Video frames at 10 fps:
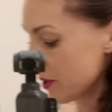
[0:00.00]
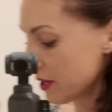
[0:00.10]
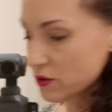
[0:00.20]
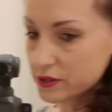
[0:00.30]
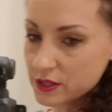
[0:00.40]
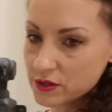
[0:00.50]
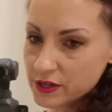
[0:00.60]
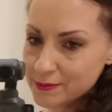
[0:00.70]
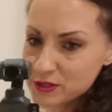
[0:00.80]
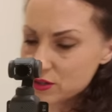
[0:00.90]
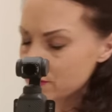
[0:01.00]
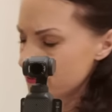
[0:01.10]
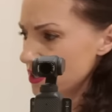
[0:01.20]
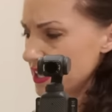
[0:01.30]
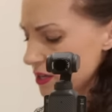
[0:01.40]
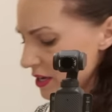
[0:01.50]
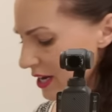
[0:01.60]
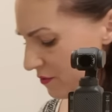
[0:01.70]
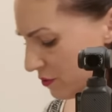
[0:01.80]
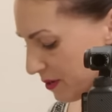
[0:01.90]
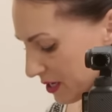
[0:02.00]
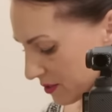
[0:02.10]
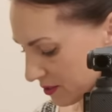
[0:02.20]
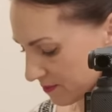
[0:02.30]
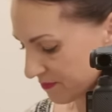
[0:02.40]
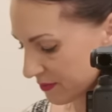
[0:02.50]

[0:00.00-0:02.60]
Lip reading: it. I got that on Amazon for like $100.